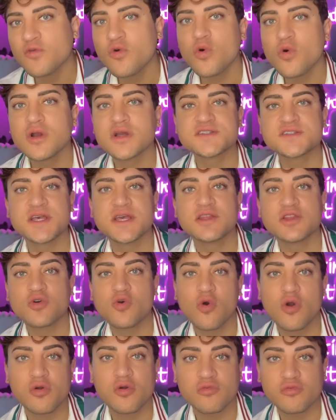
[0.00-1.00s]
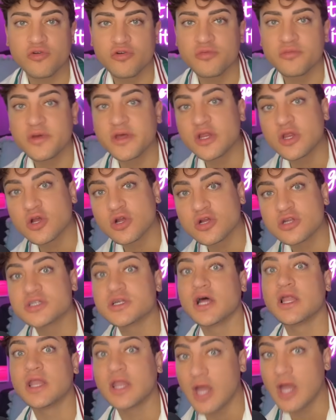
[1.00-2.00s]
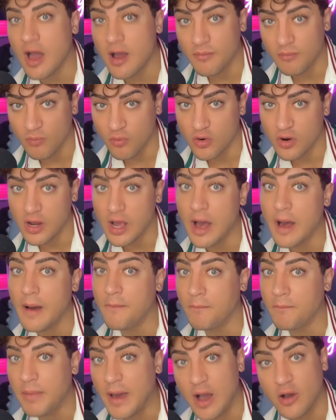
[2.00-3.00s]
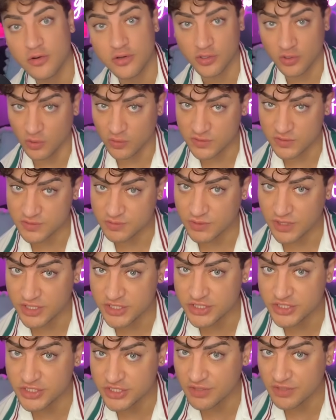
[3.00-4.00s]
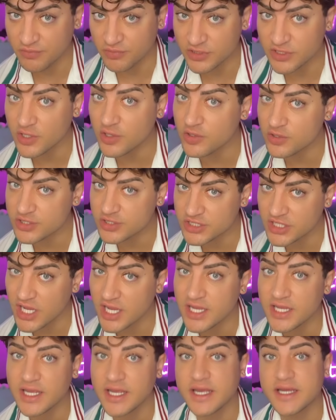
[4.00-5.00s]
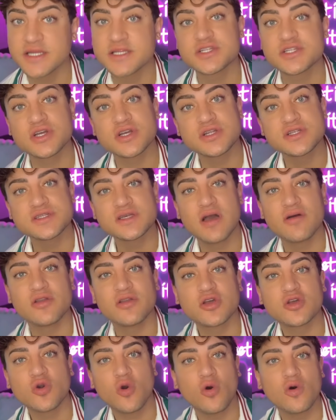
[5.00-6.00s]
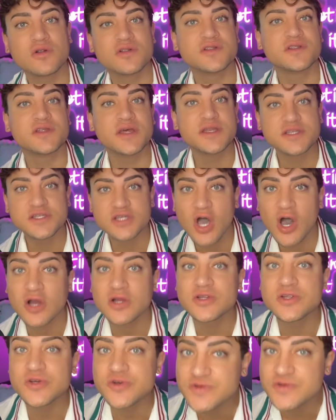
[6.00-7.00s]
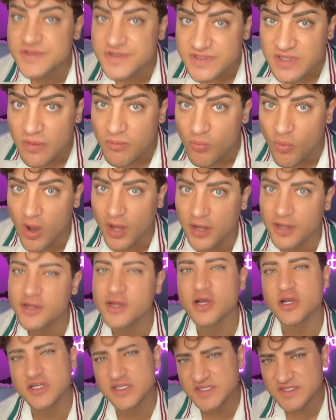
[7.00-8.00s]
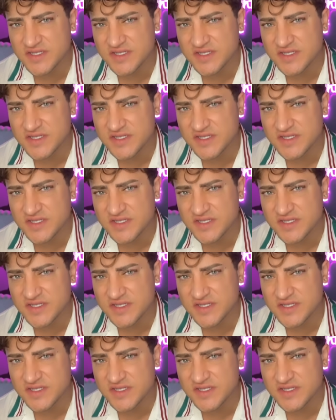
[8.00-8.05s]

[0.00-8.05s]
of course, in the courtroom, we learned a lot more about Nicole's relationship with O J, and it turns out Nicole did talk to someone, her